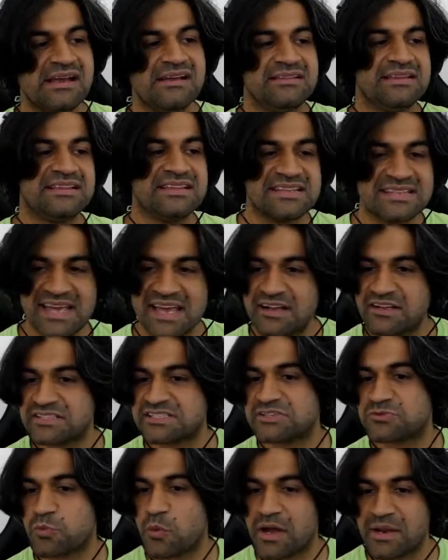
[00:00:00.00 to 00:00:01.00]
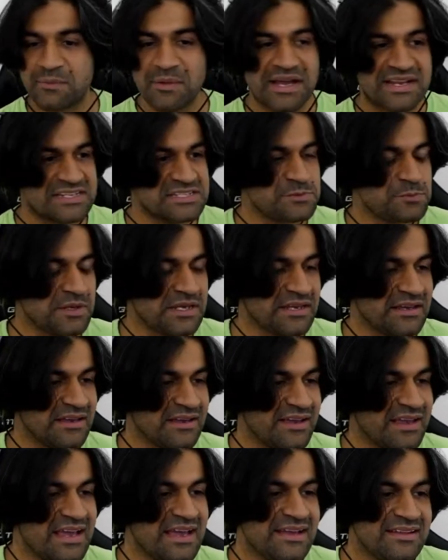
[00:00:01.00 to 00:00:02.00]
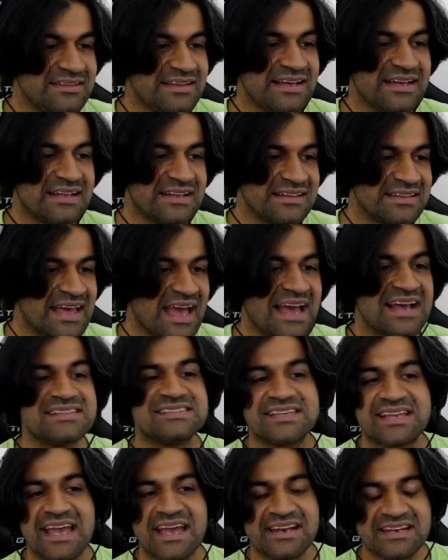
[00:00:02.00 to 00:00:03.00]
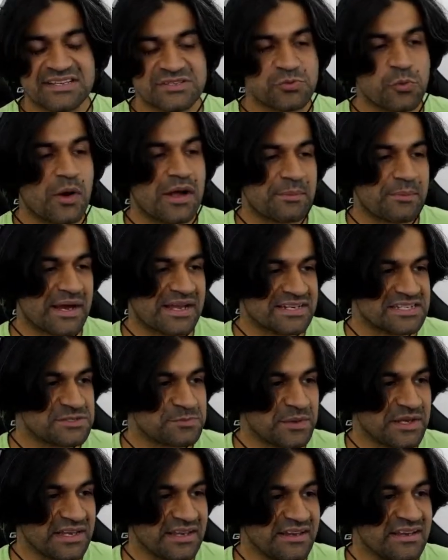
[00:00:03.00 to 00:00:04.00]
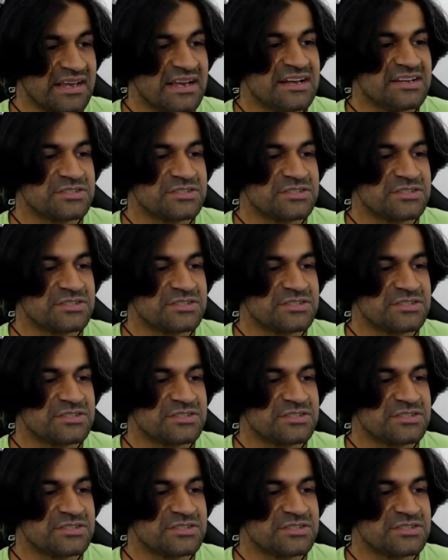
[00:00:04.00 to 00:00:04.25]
then the tails is 1 minus p, then the heads again is 1 minus p.